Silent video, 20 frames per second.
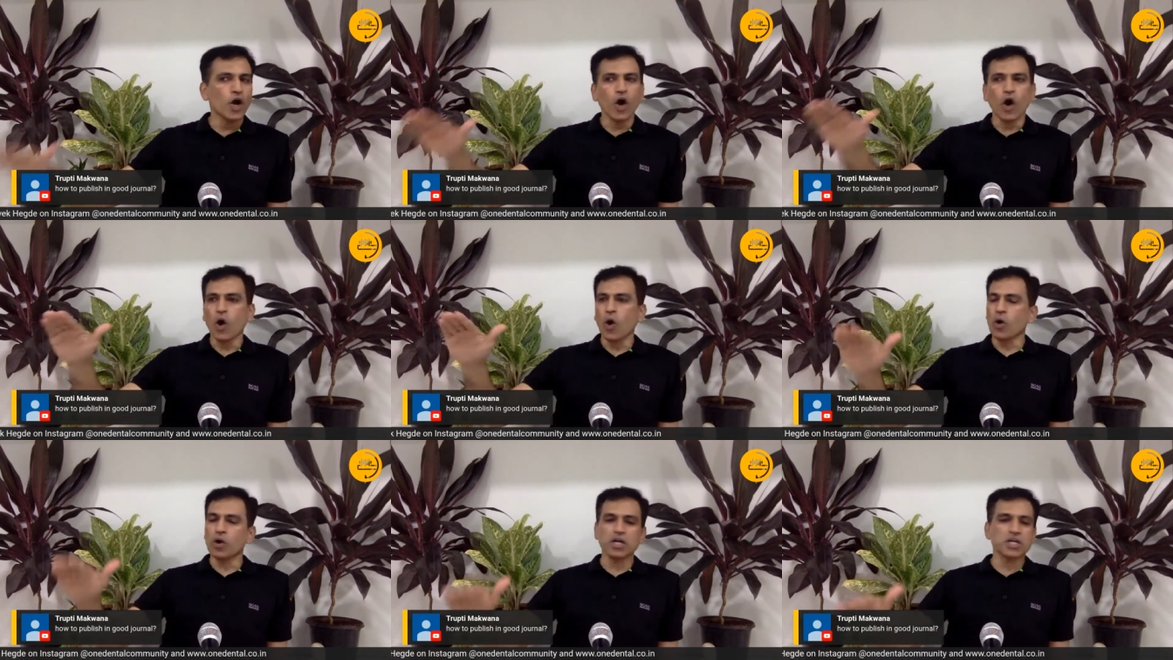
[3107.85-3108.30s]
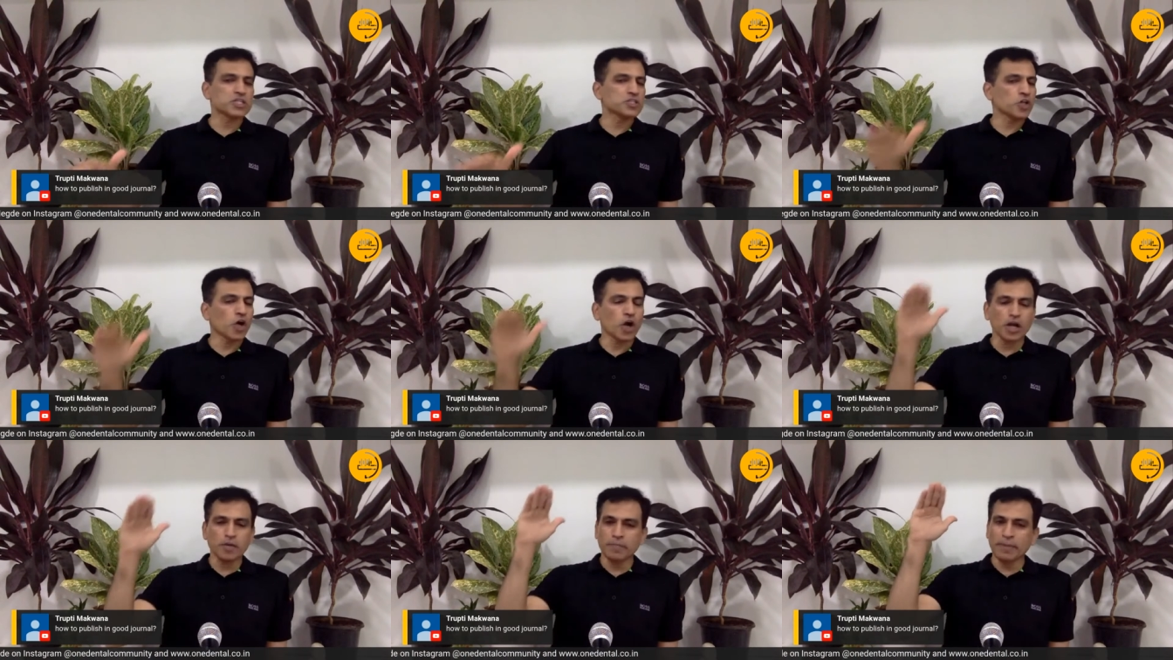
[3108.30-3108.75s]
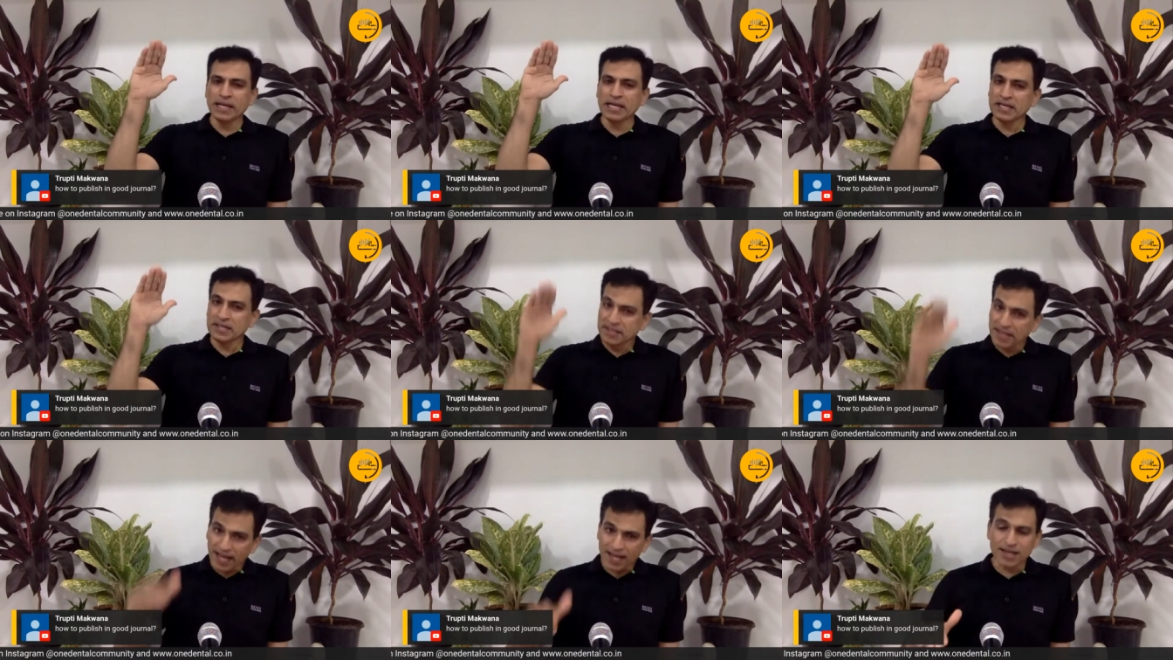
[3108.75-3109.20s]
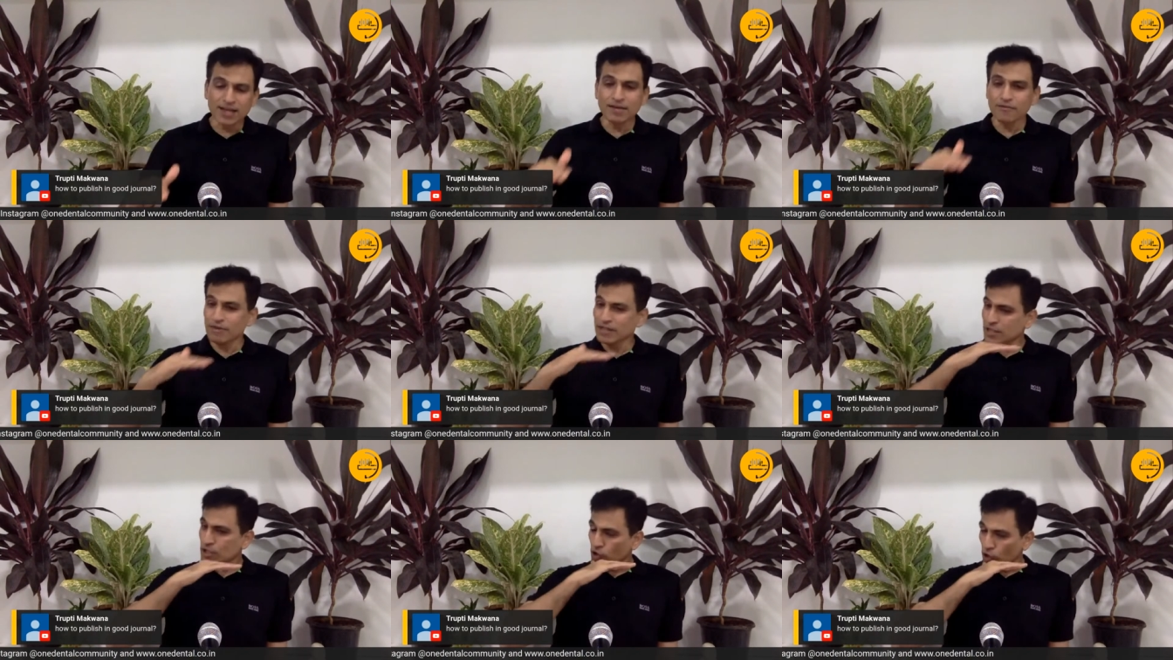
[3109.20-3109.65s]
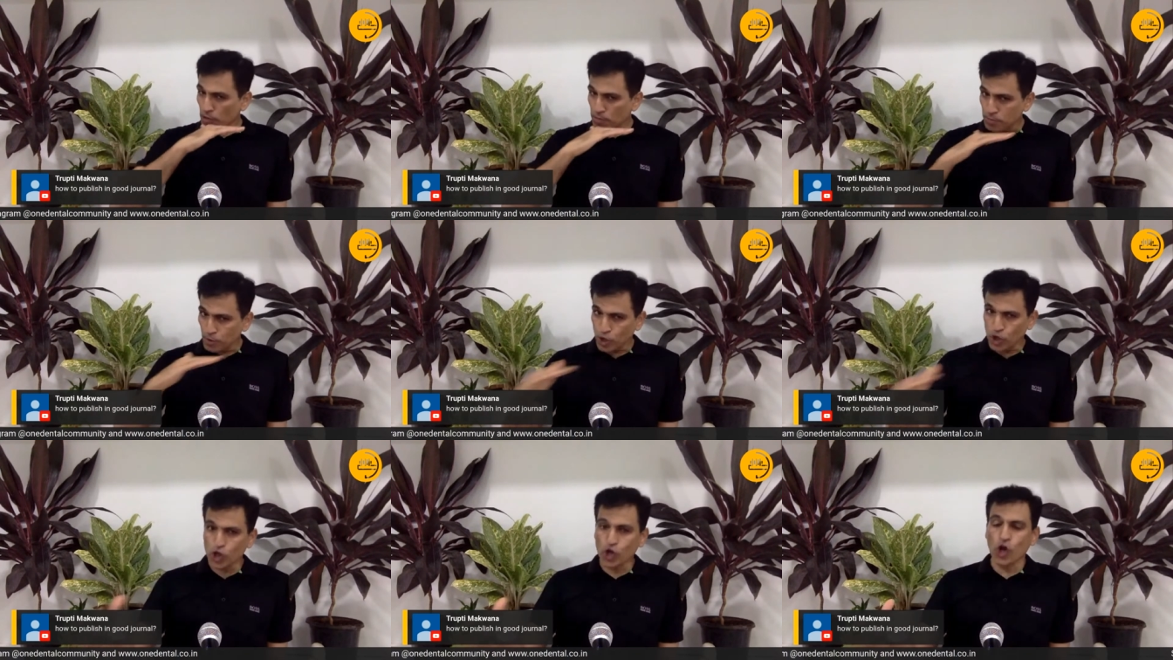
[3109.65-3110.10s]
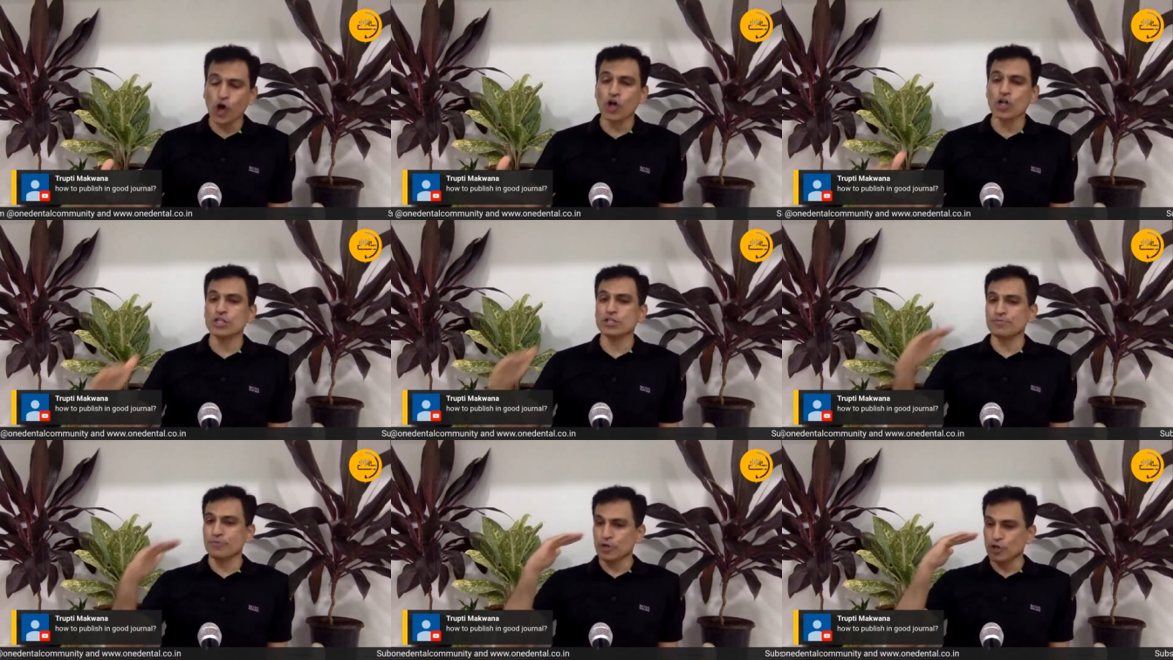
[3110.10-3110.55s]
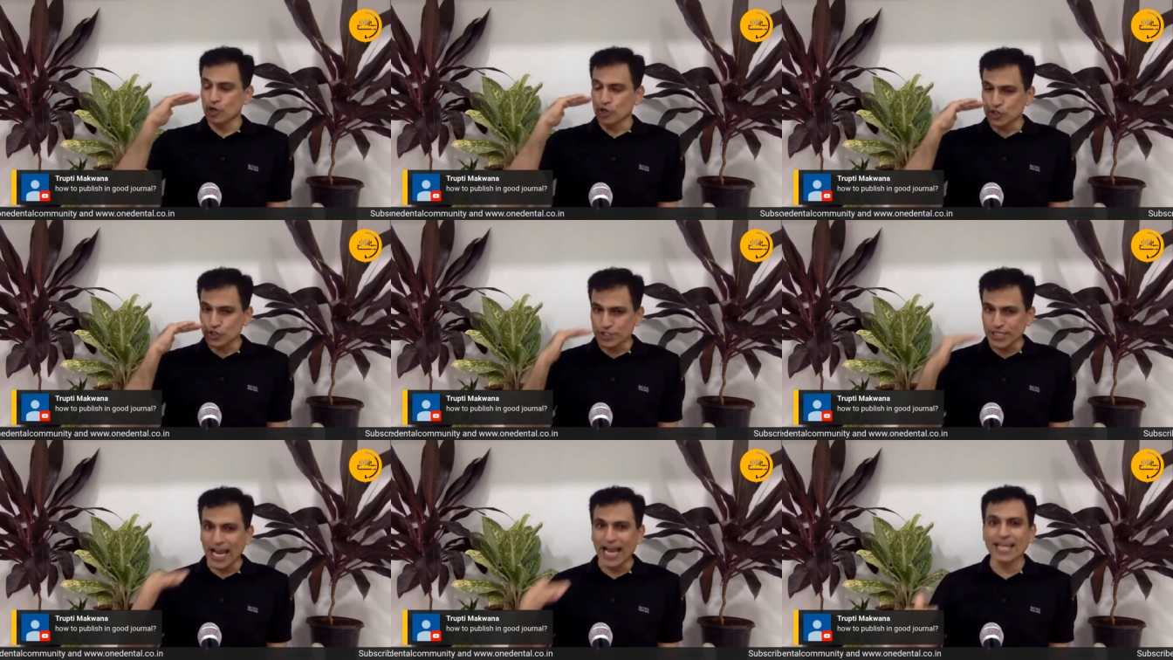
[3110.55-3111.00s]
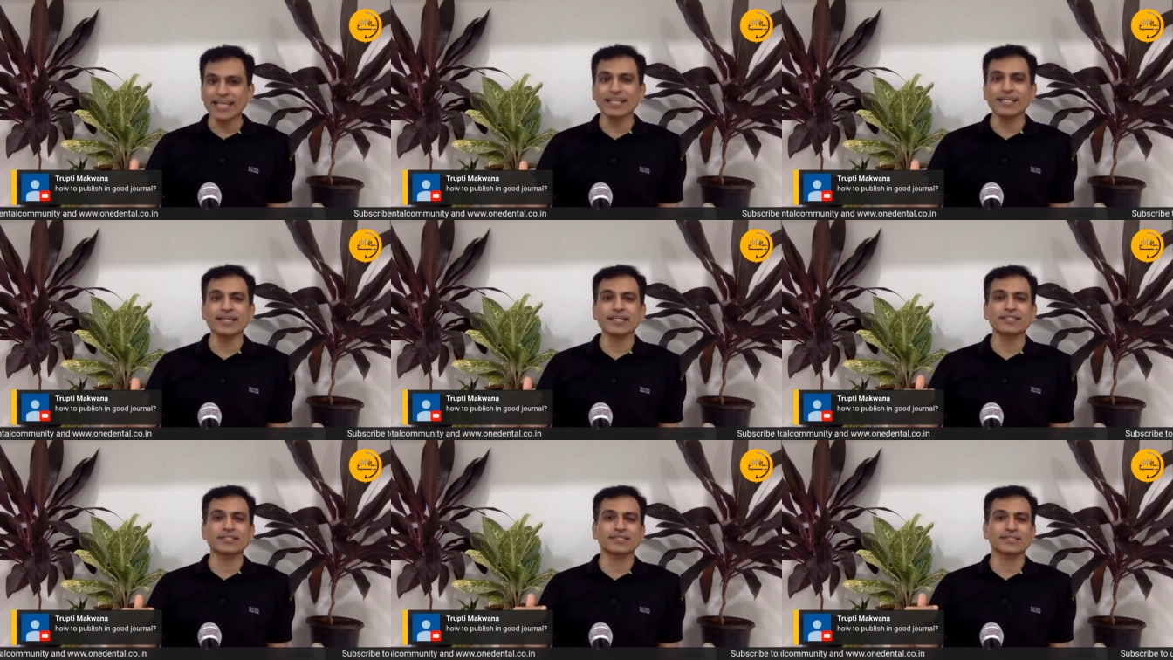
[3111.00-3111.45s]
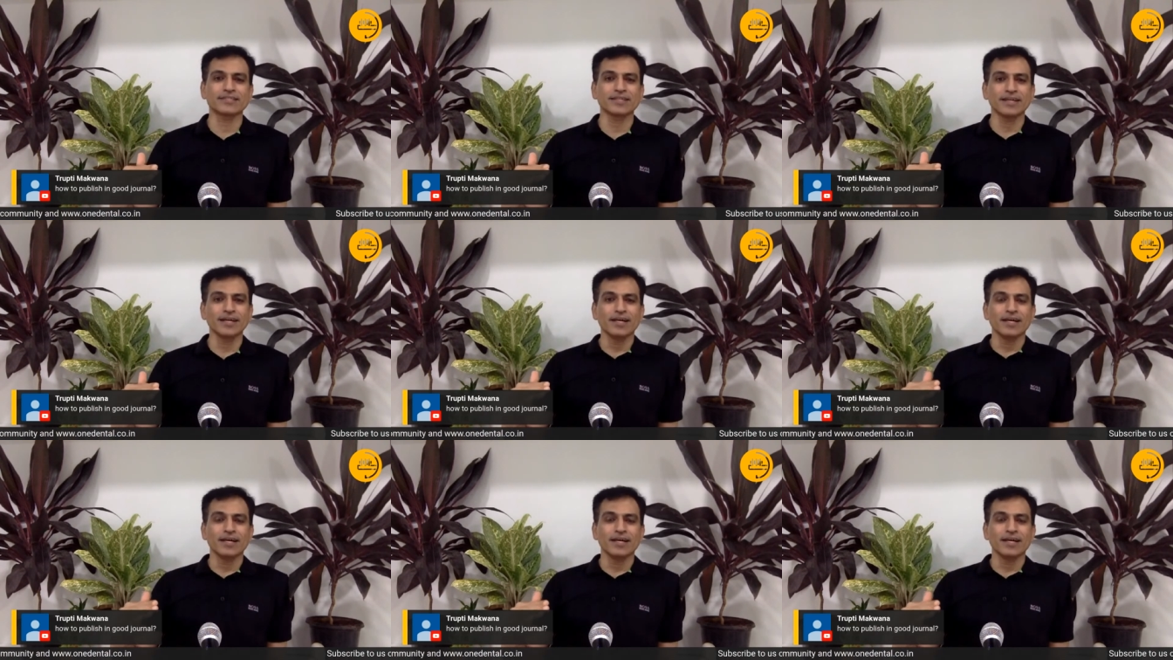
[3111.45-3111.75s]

or it's not been done with good protocols, with good standards.